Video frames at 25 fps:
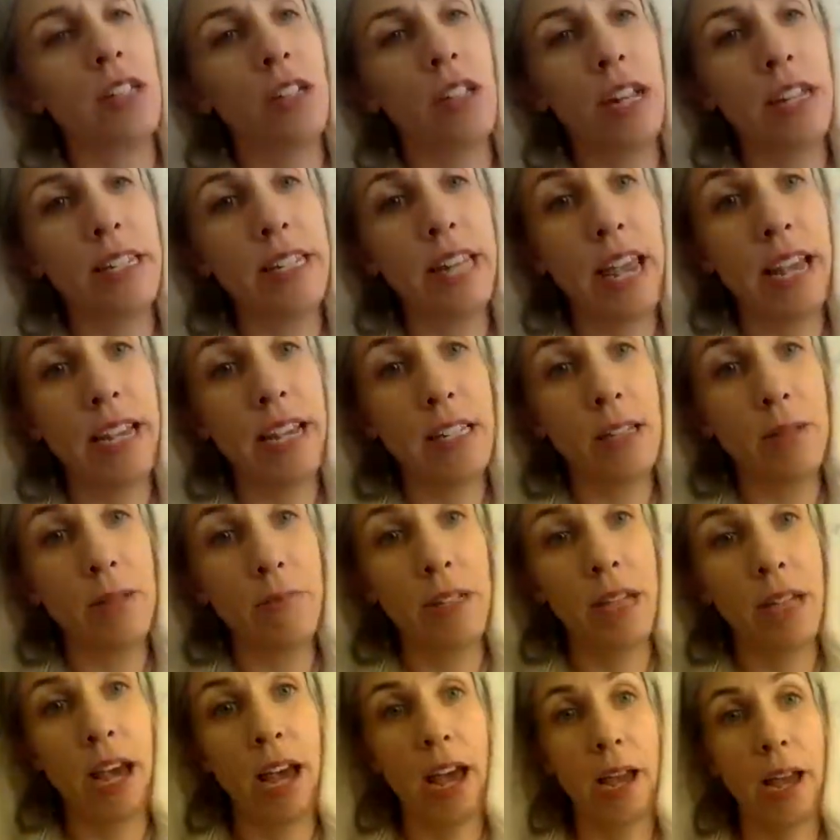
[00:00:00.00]
going to take some
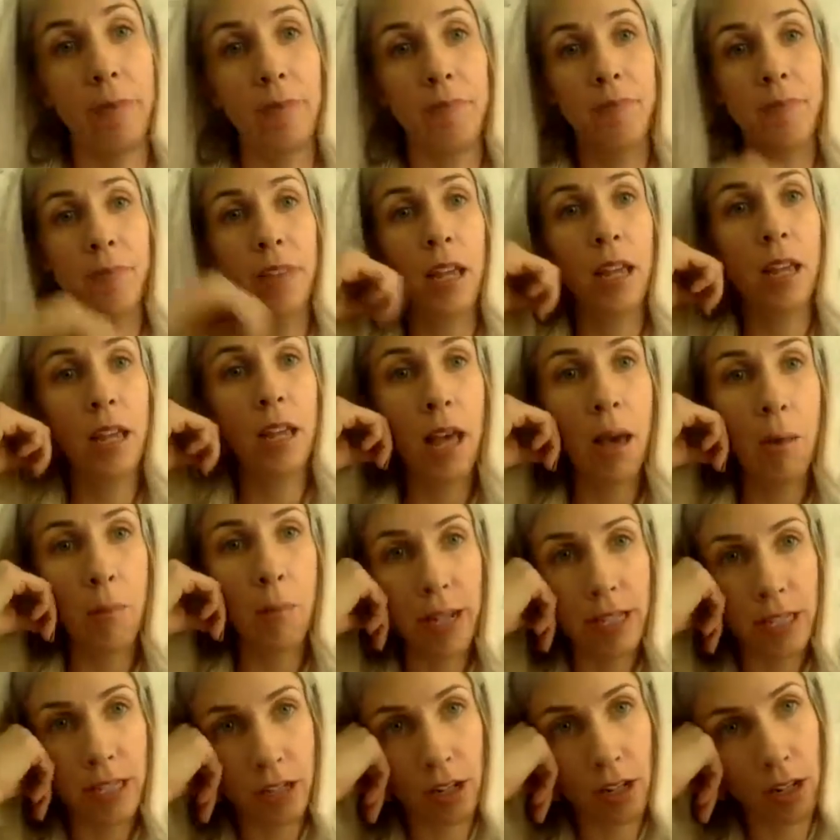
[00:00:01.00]
time,
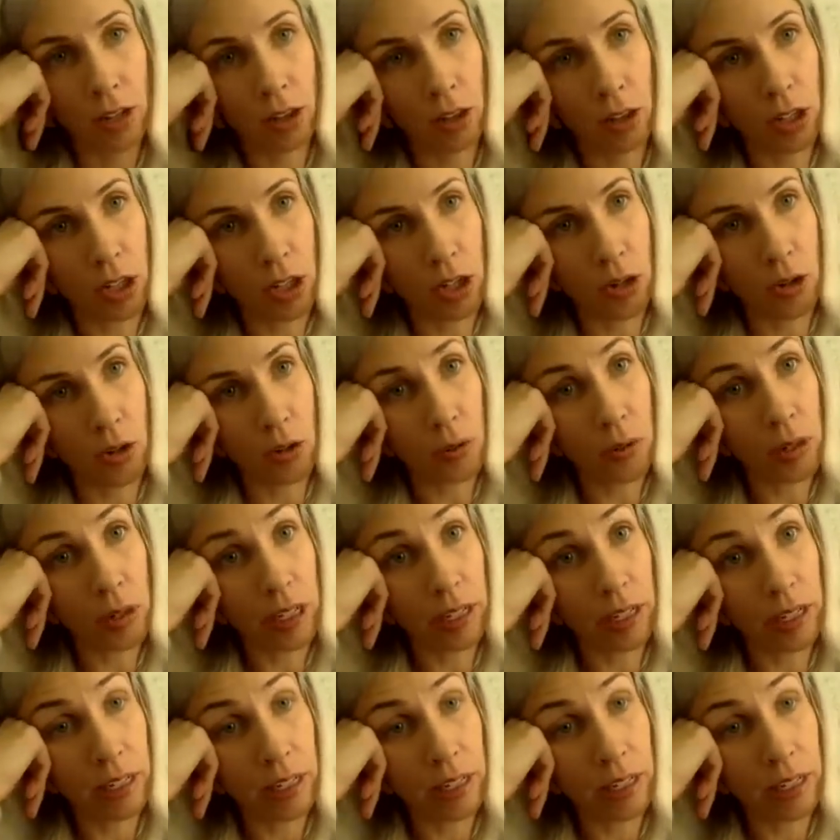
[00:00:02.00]
but it's going to load